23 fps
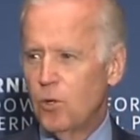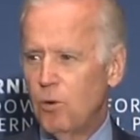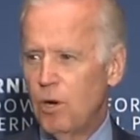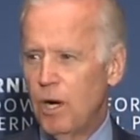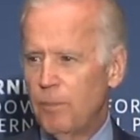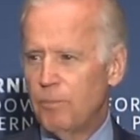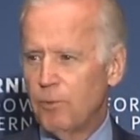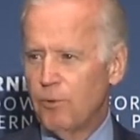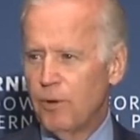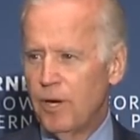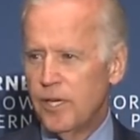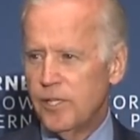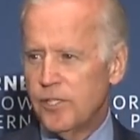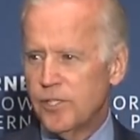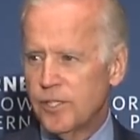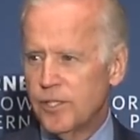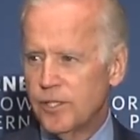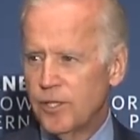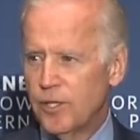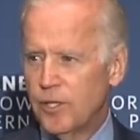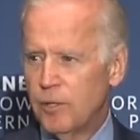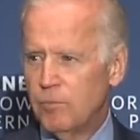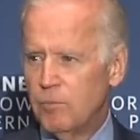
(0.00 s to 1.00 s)

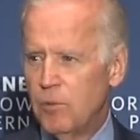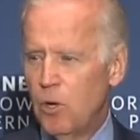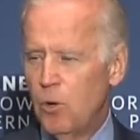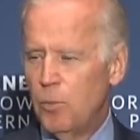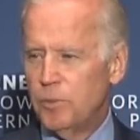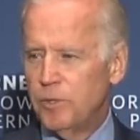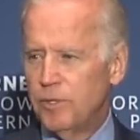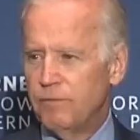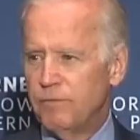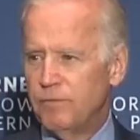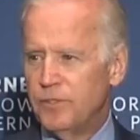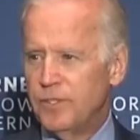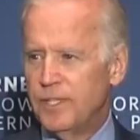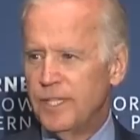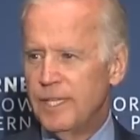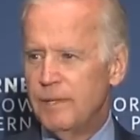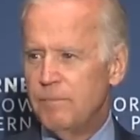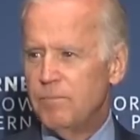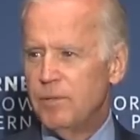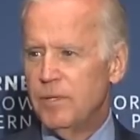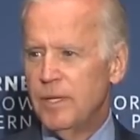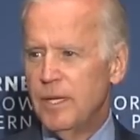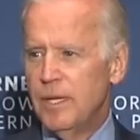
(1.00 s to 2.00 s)
cooperation in a moment of
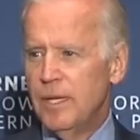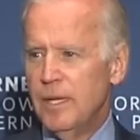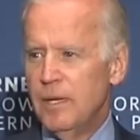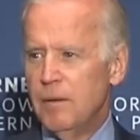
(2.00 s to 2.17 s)
deep